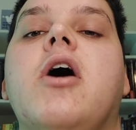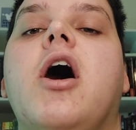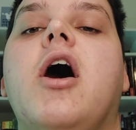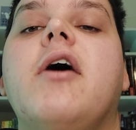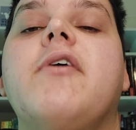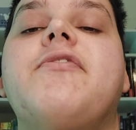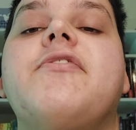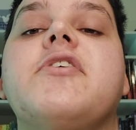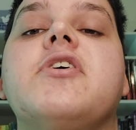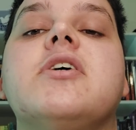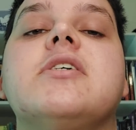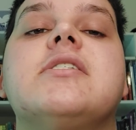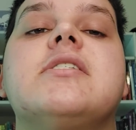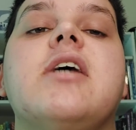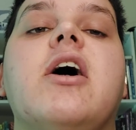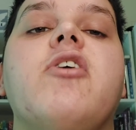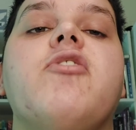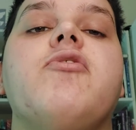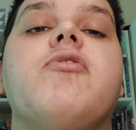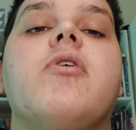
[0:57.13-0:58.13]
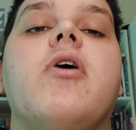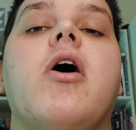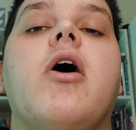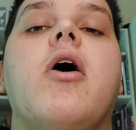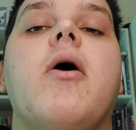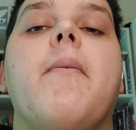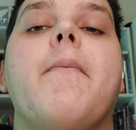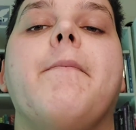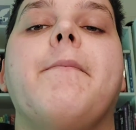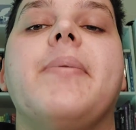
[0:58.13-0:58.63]
Offer yourself
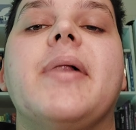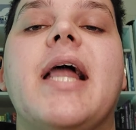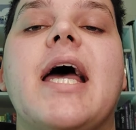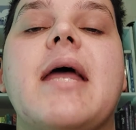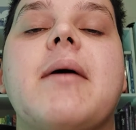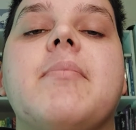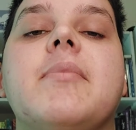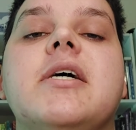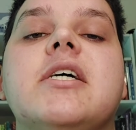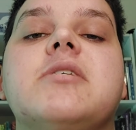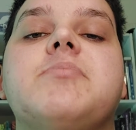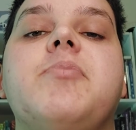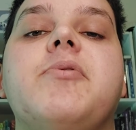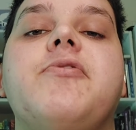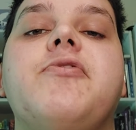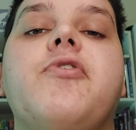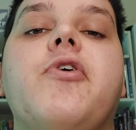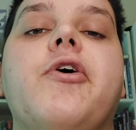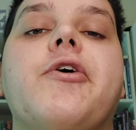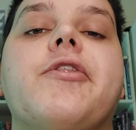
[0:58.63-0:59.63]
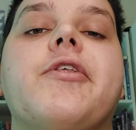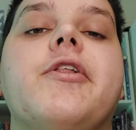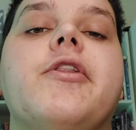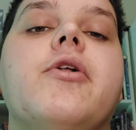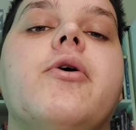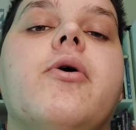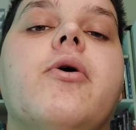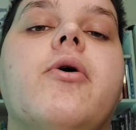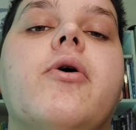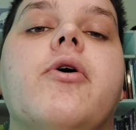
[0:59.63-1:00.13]
blameless before the
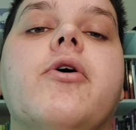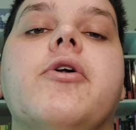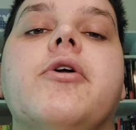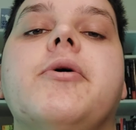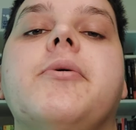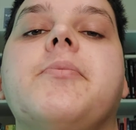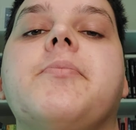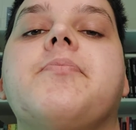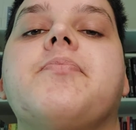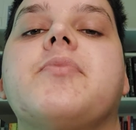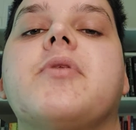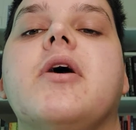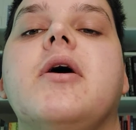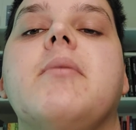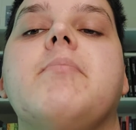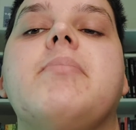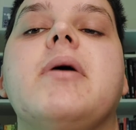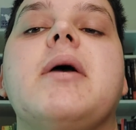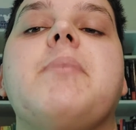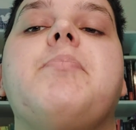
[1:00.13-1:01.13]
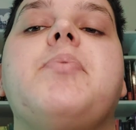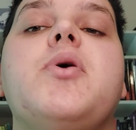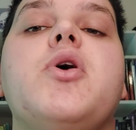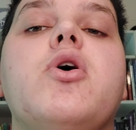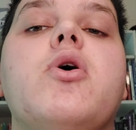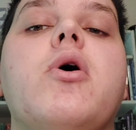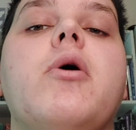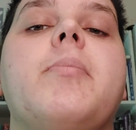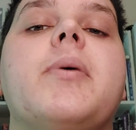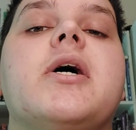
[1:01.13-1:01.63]
Lord. Be
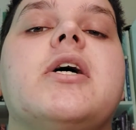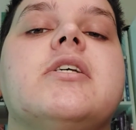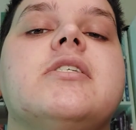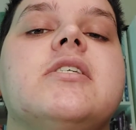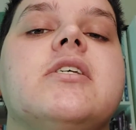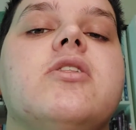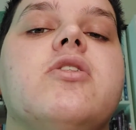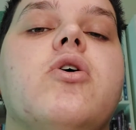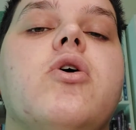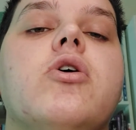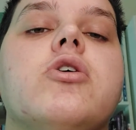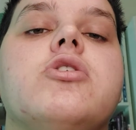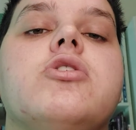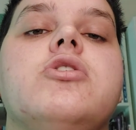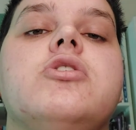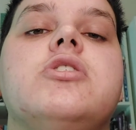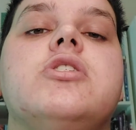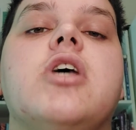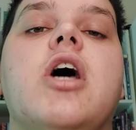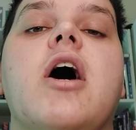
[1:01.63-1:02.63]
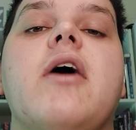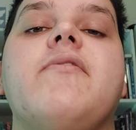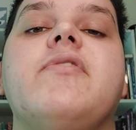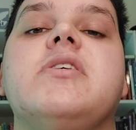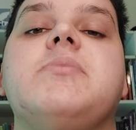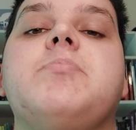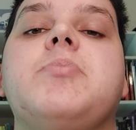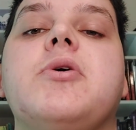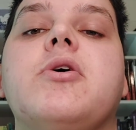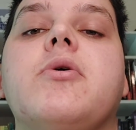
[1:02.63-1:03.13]
pure because the Lord you serve
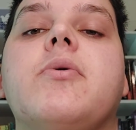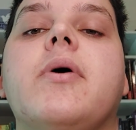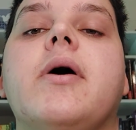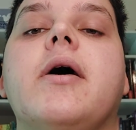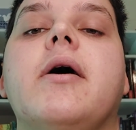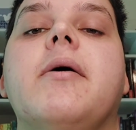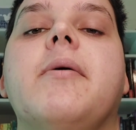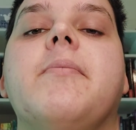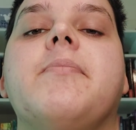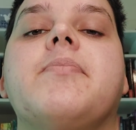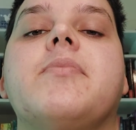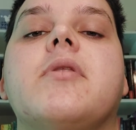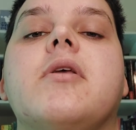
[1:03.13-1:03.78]
is pure.